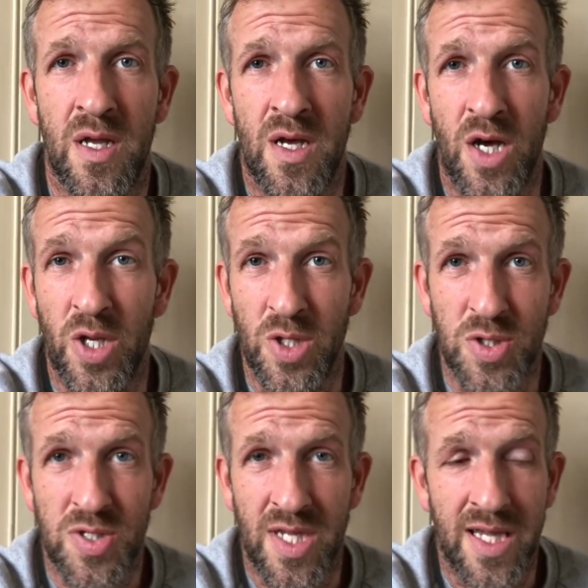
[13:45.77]
and not just
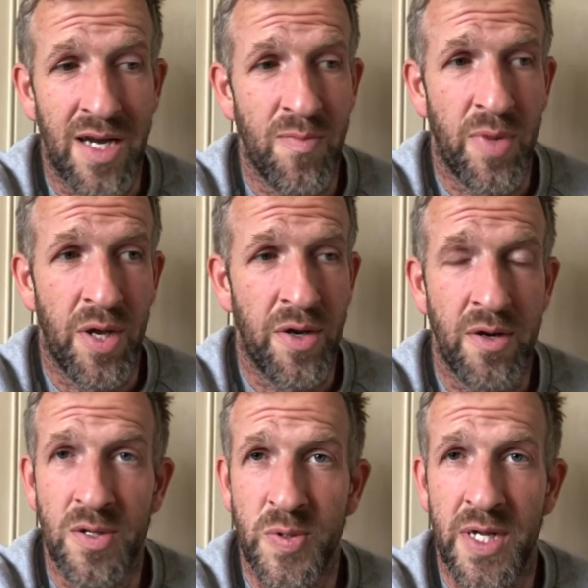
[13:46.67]
sit there and ponder and
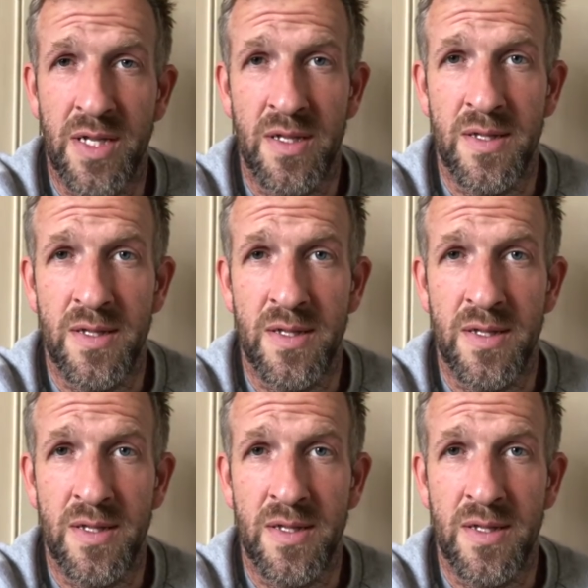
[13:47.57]
dwell,